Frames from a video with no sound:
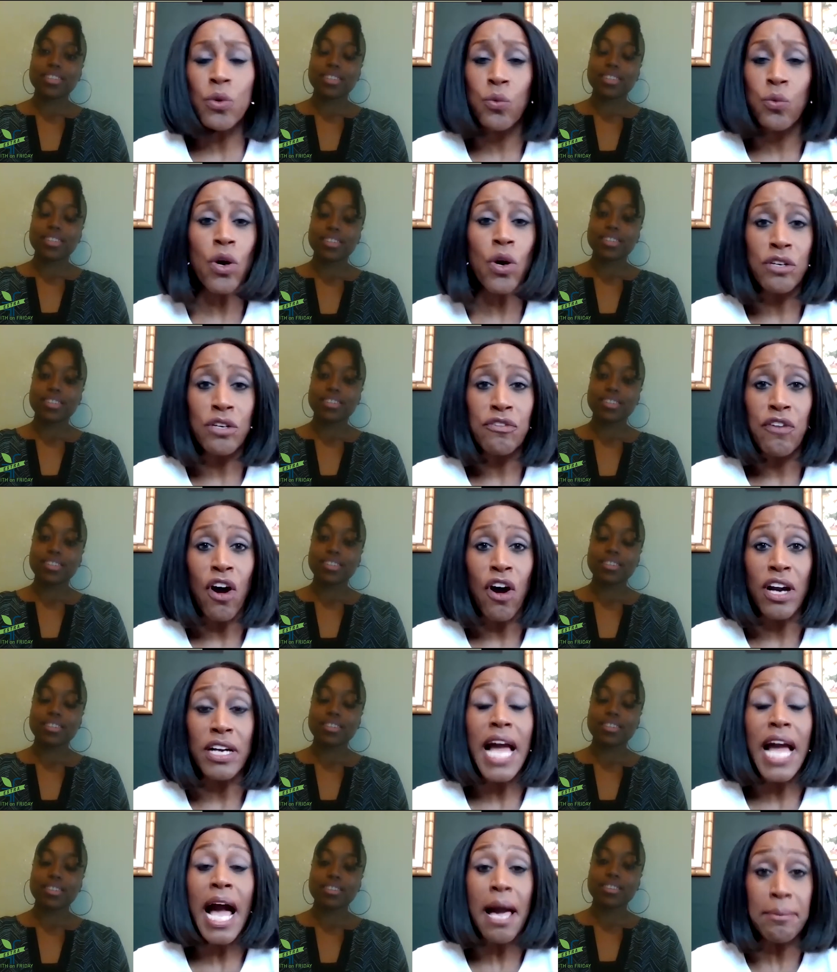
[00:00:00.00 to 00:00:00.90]
Speaker 1: work of
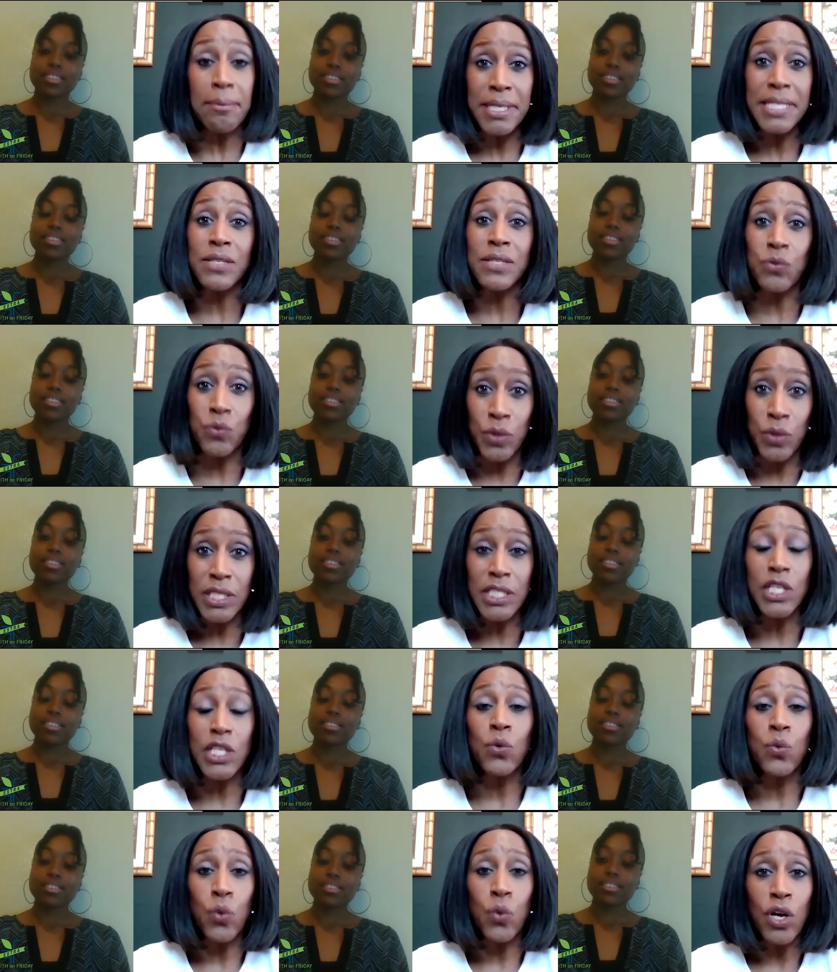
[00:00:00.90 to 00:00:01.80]
art. I mean,
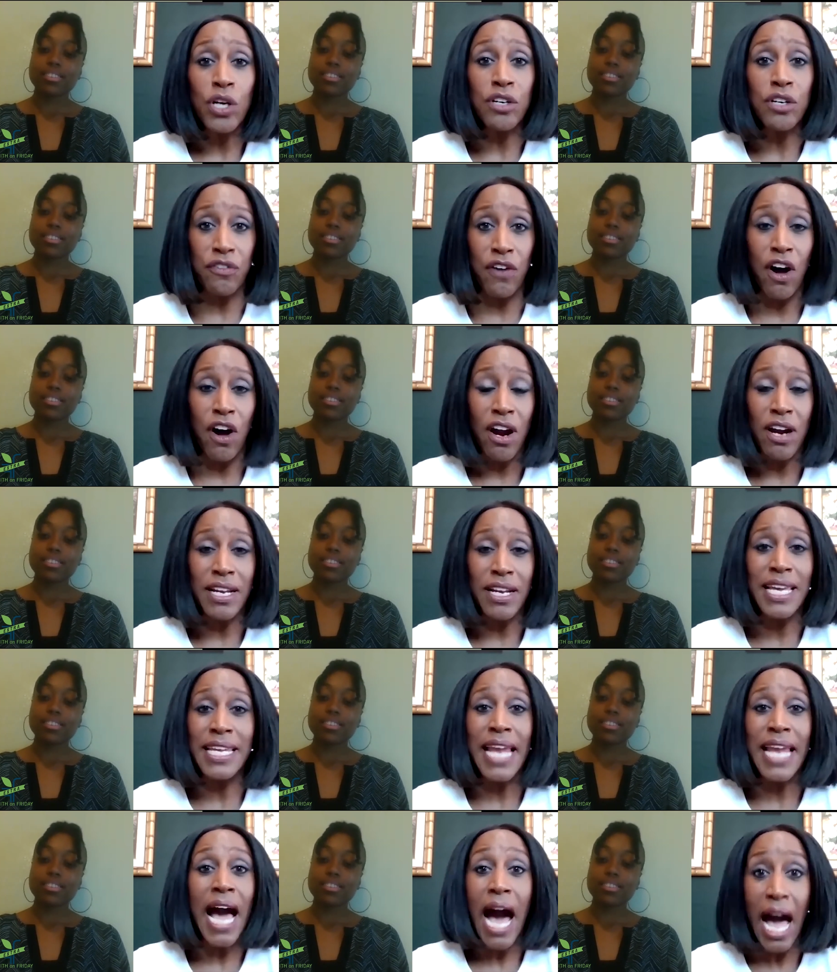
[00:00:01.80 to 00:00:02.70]
really work of art.
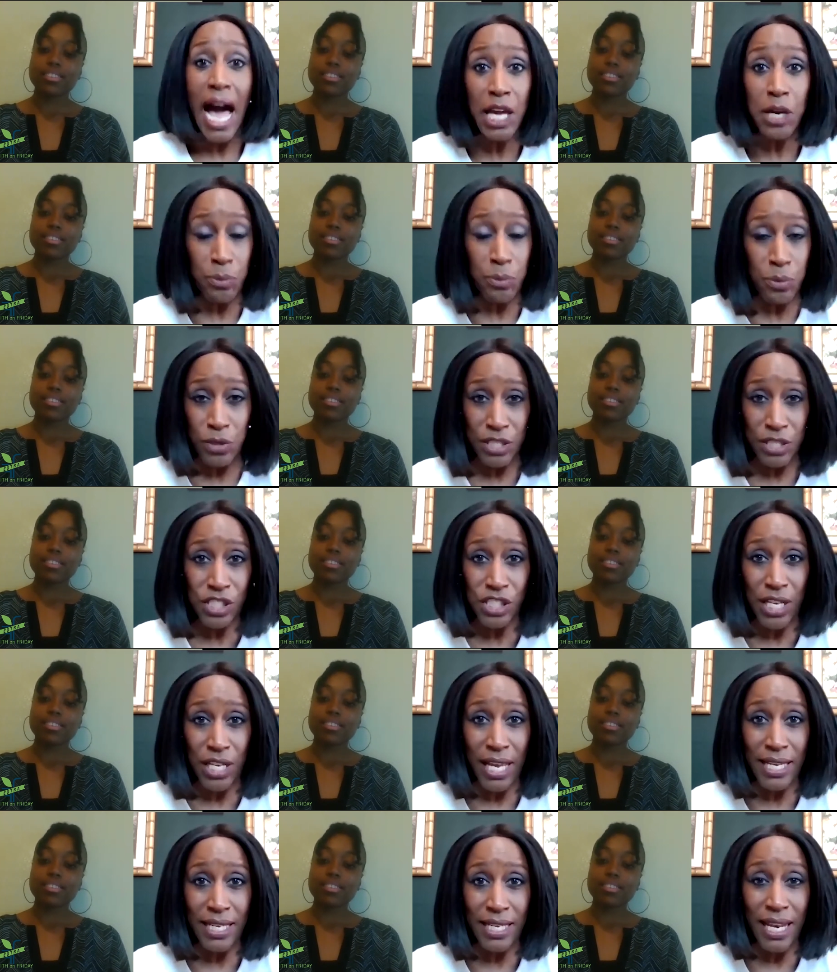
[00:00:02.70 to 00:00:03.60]
And I
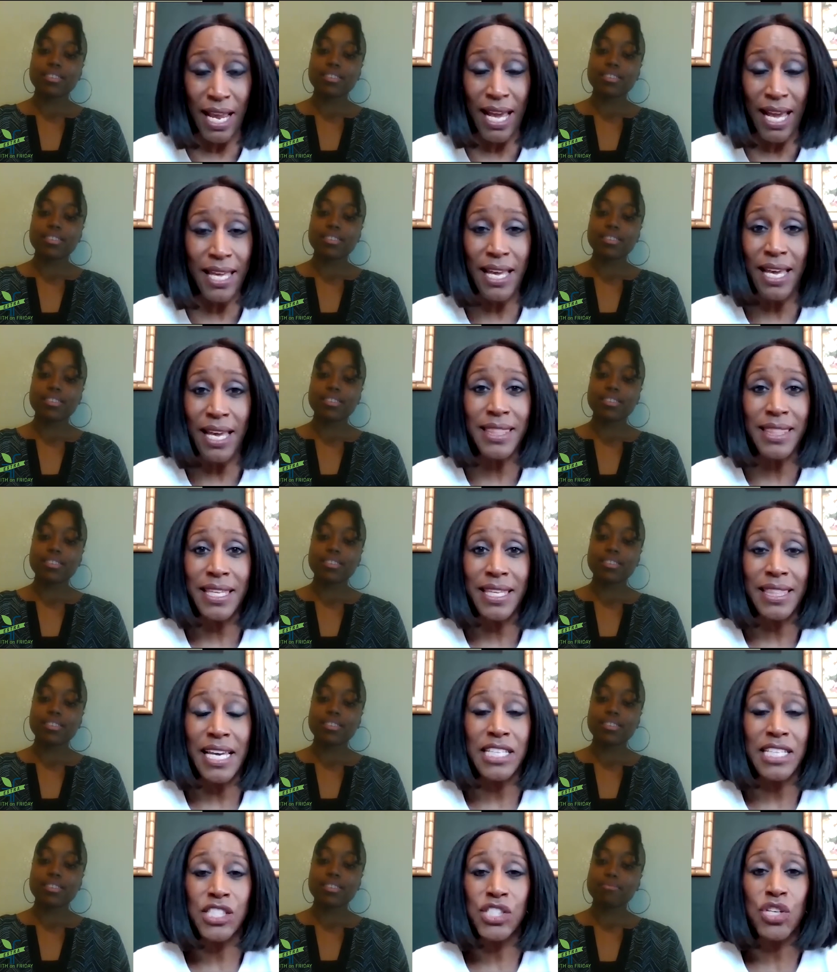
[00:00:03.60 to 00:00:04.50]
appreciate it. I think
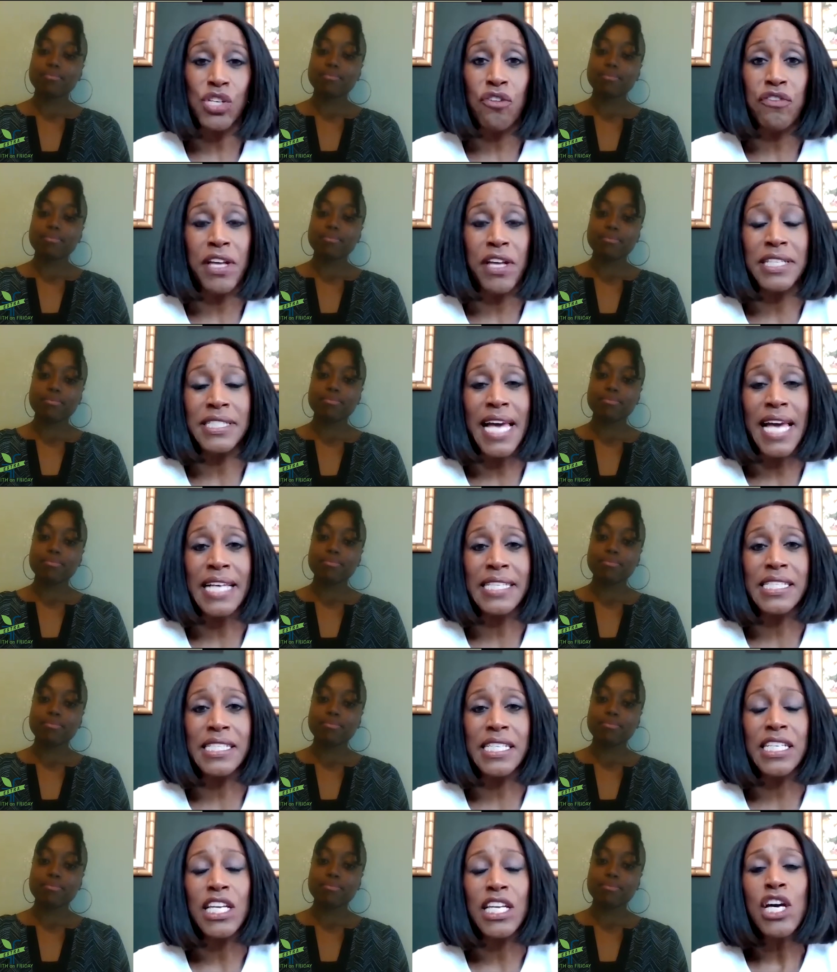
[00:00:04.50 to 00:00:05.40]
that's so
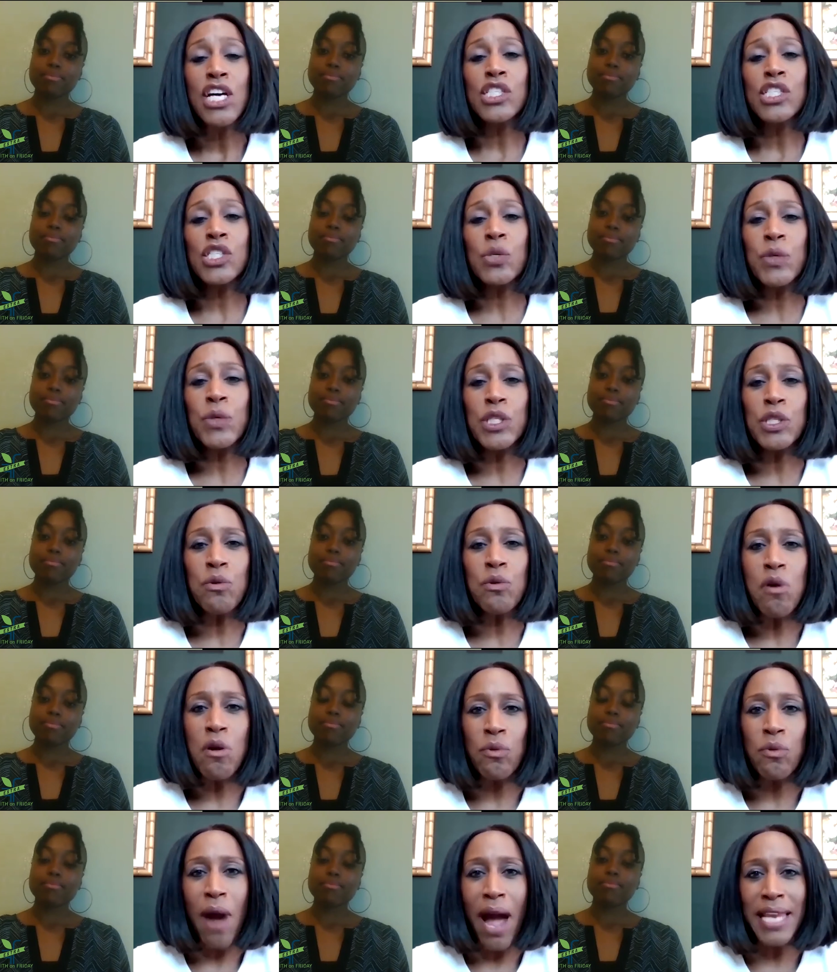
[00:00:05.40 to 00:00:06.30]
fantastic. So when you
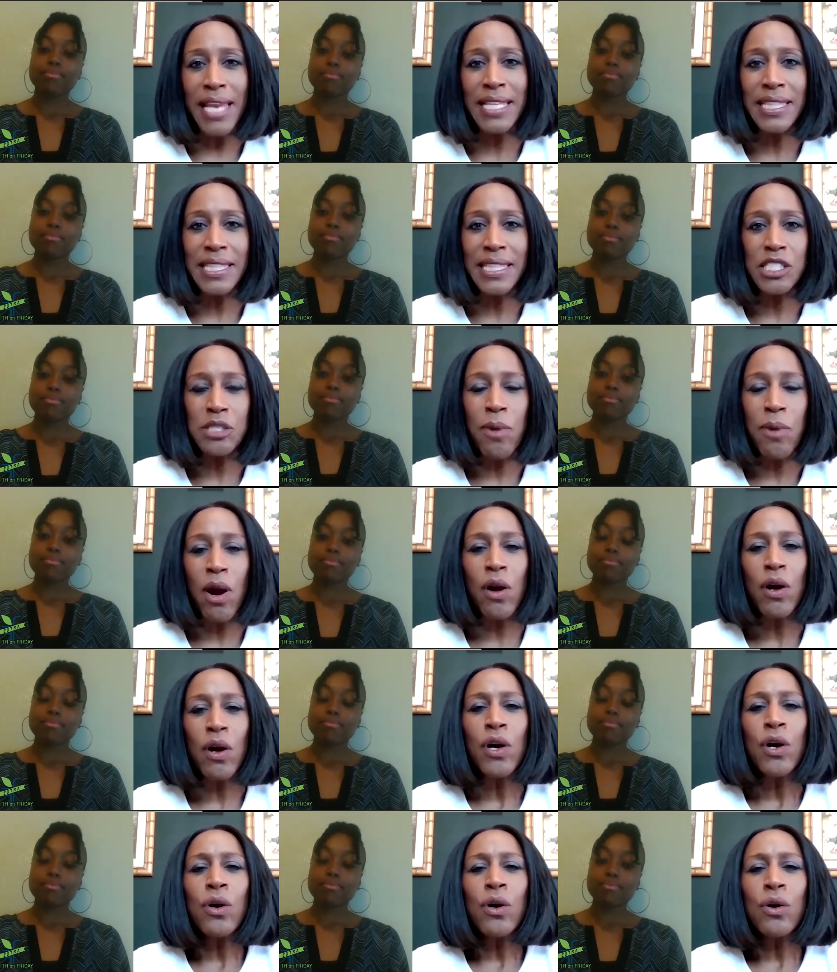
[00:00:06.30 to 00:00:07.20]
were writing this, Tamara,
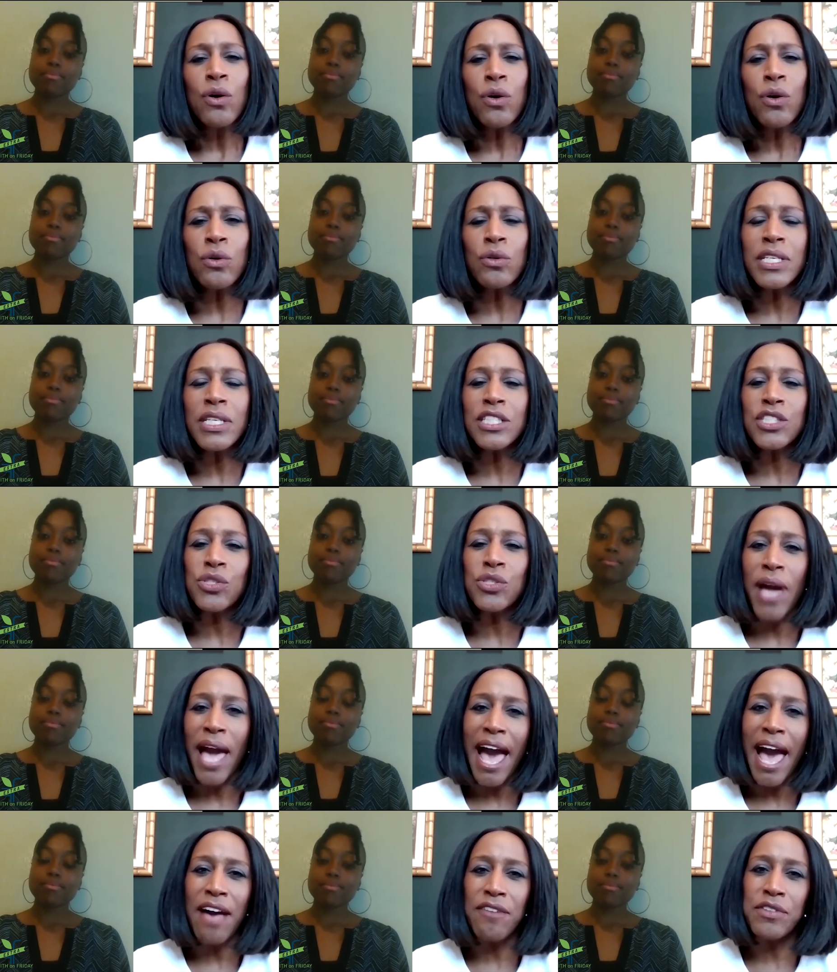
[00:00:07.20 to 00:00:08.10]
who did you
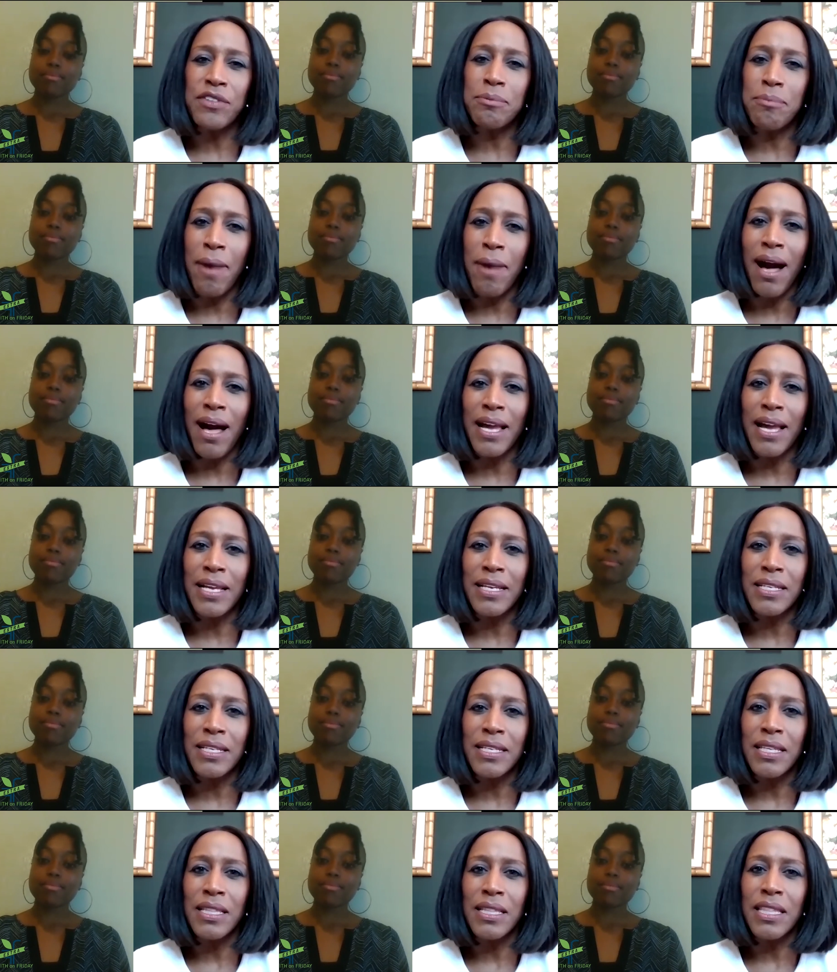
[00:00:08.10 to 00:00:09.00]
have in mind